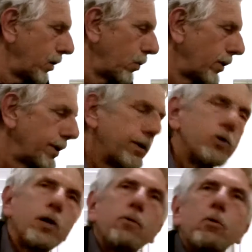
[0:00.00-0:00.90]
Well, the
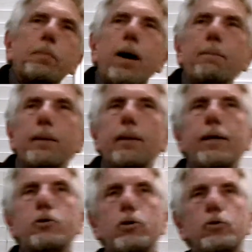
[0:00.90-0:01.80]
general
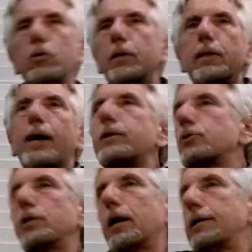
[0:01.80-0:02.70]
population sort of
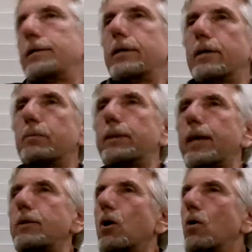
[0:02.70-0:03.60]
likes the idea, but
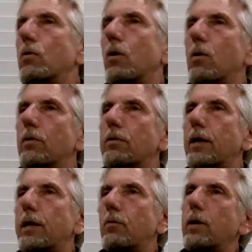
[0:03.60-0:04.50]
they don't.
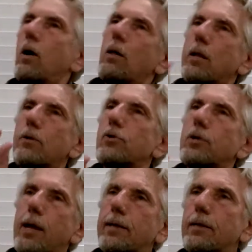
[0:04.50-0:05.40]
They we all
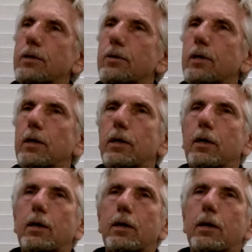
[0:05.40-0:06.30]
understand it
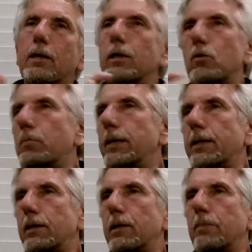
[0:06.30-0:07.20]
a little
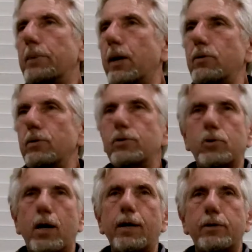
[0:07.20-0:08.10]
bit compared to the
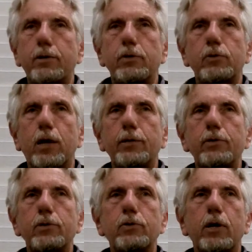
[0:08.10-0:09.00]
scientists.
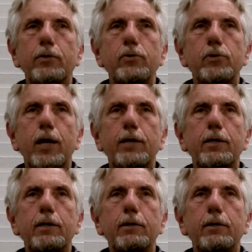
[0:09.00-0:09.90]
Scientists understand
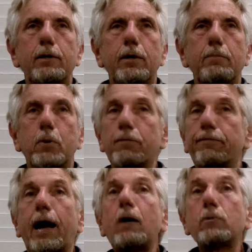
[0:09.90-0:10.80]
it
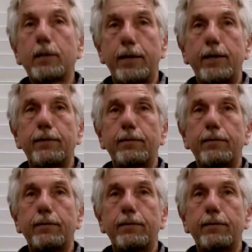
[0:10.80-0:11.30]
profoundly.